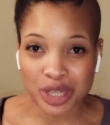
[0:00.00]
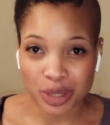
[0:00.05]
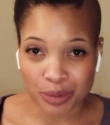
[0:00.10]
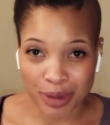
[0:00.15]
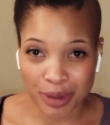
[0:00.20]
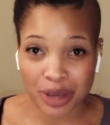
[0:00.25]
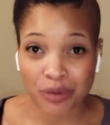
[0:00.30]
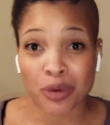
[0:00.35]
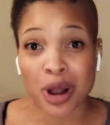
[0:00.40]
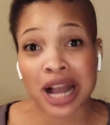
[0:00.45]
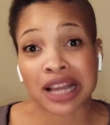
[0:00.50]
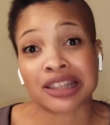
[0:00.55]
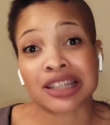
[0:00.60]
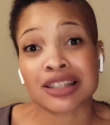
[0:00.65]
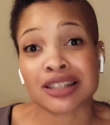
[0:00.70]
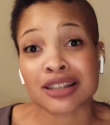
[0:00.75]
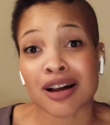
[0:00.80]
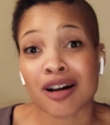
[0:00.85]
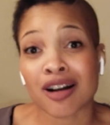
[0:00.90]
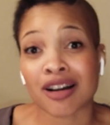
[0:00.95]
me, why these
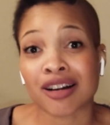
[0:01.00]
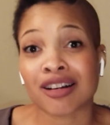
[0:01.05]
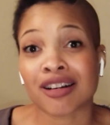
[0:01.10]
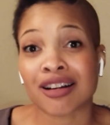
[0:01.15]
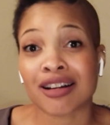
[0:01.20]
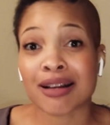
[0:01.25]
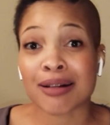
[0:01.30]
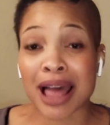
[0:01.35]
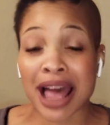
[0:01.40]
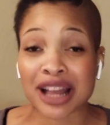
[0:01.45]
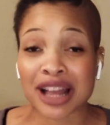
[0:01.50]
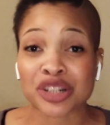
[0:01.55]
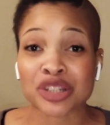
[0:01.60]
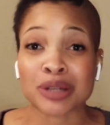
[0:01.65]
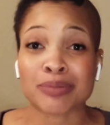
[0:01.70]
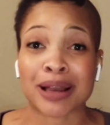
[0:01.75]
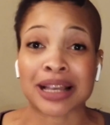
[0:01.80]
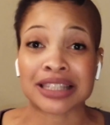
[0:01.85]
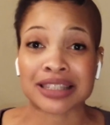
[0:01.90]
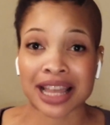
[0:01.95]
are actually
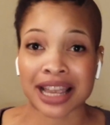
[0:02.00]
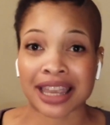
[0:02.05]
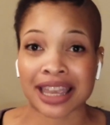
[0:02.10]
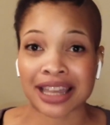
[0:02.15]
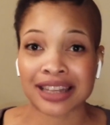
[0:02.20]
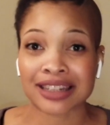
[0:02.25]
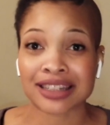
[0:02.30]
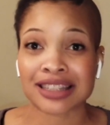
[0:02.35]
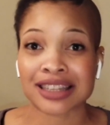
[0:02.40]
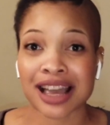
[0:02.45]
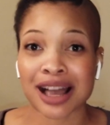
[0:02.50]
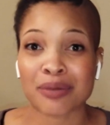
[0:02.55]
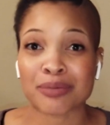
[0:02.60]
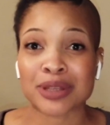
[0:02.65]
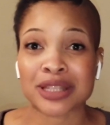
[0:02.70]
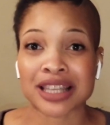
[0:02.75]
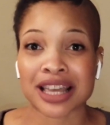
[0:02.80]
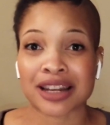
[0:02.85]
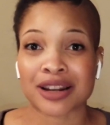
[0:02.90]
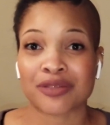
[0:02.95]
my second
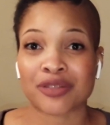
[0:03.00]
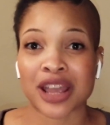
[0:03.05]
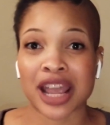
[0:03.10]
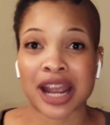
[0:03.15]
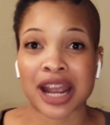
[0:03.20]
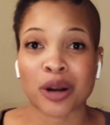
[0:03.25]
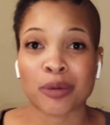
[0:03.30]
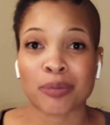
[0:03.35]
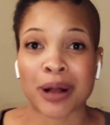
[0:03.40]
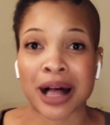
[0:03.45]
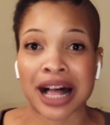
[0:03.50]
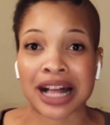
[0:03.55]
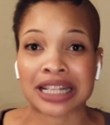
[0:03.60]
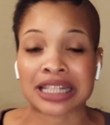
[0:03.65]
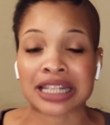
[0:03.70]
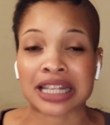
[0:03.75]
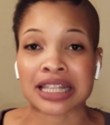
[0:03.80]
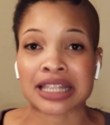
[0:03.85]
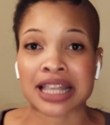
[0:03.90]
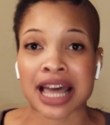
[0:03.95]
set of AirPods,
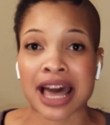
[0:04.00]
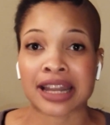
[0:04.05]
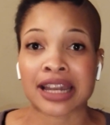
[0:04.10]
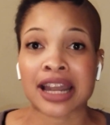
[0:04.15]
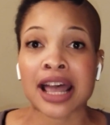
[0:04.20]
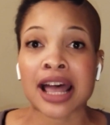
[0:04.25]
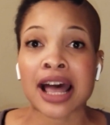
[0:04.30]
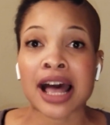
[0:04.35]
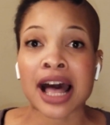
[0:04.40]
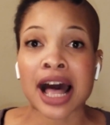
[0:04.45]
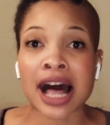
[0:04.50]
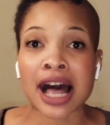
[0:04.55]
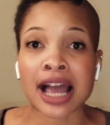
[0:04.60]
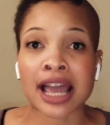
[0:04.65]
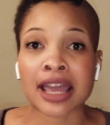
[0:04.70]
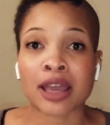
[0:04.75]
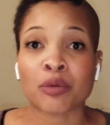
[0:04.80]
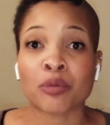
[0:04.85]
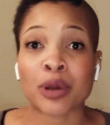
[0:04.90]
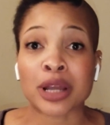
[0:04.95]
is that
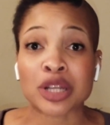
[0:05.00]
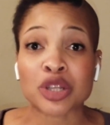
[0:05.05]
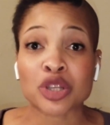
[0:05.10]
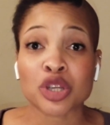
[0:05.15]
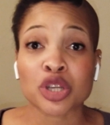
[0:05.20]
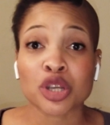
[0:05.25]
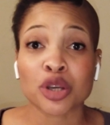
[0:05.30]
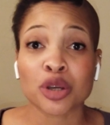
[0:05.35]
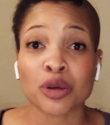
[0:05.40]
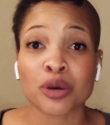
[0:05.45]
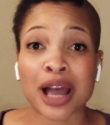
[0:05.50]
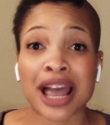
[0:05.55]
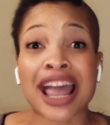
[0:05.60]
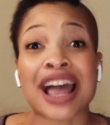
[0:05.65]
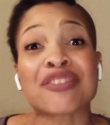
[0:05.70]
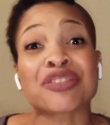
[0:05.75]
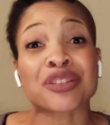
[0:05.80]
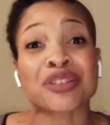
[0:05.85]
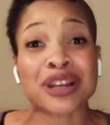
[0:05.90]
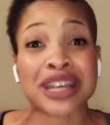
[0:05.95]
I
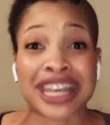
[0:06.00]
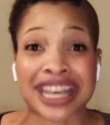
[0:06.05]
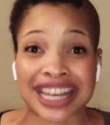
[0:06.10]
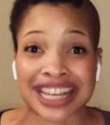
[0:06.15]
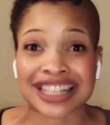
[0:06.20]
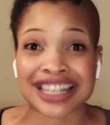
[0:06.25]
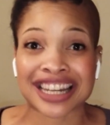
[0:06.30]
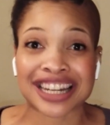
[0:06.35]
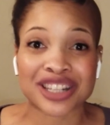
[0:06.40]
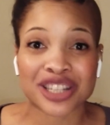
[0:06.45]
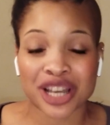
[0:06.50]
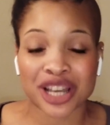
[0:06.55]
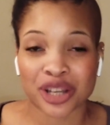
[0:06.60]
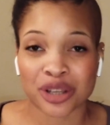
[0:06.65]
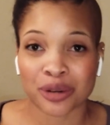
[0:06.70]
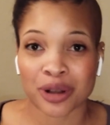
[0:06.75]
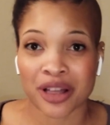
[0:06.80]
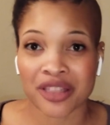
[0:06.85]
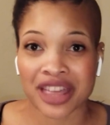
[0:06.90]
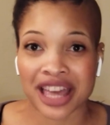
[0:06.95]
have 3 kids. I didn't tell you
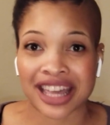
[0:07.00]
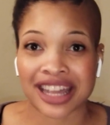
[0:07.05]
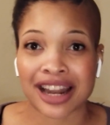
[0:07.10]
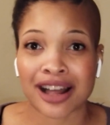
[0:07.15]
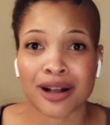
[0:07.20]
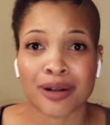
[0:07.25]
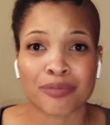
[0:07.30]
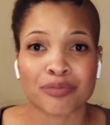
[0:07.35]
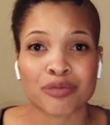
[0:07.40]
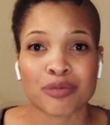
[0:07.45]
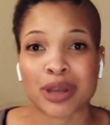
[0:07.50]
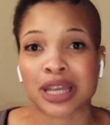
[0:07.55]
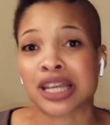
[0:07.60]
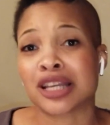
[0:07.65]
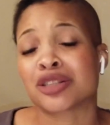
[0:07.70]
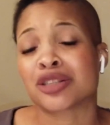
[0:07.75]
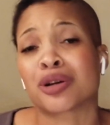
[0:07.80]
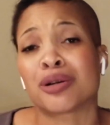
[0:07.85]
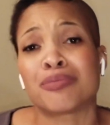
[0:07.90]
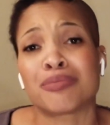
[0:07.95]
all that. My kids
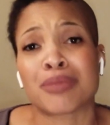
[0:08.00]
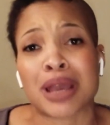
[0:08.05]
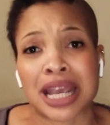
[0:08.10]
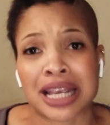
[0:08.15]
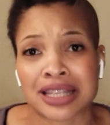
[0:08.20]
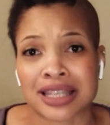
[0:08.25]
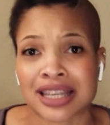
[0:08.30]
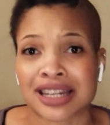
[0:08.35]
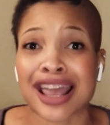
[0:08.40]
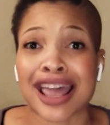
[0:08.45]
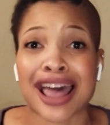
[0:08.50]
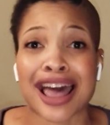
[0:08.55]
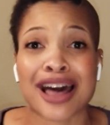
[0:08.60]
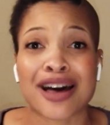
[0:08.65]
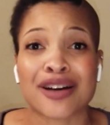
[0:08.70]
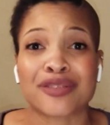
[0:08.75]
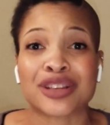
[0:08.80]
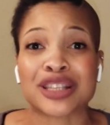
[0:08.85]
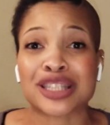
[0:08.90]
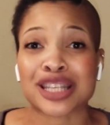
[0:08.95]
are amazing. I
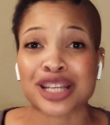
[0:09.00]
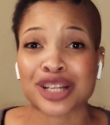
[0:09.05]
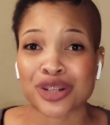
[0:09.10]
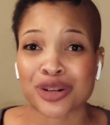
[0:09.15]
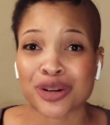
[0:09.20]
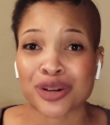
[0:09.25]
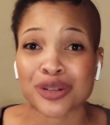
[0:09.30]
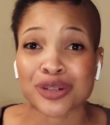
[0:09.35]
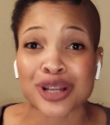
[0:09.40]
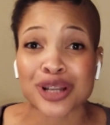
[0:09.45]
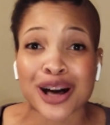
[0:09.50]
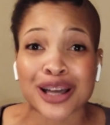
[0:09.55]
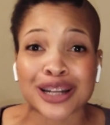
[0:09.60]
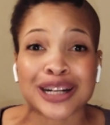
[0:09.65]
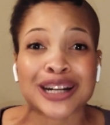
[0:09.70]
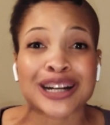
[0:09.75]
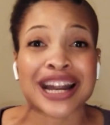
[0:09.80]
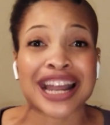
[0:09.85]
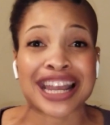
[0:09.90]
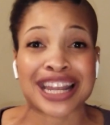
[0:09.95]
have a 6-year-old
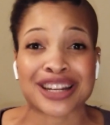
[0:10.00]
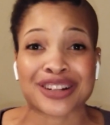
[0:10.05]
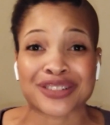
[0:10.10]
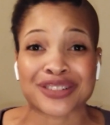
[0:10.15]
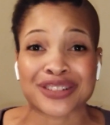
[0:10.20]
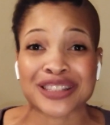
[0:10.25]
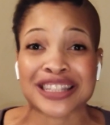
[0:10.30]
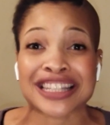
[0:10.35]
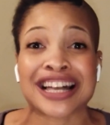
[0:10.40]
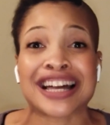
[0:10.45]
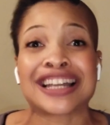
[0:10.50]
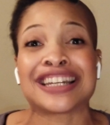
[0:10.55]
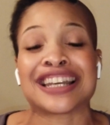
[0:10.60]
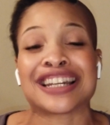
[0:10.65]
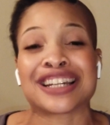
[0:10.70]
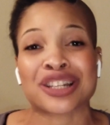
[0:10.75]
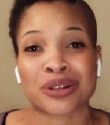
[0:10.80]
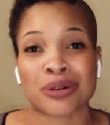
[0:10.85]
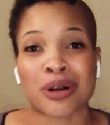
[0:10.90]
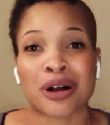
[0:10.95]
daughter, 8-year-old son, and a
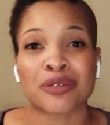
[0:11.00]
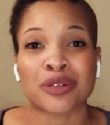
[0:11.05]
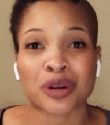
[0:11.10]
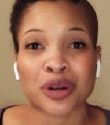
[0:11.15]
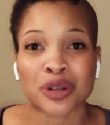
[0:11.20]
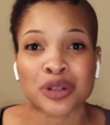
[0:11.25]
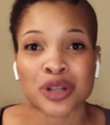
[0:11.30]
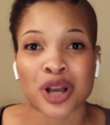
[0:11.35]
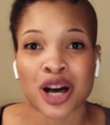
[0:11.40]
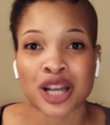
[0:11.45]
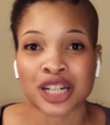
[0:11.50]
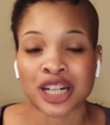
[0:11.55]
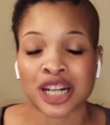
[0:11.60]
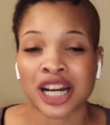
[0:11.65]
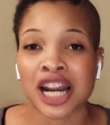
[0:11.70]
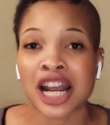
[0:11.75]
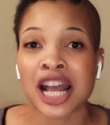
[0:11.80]
12-year-old daughter.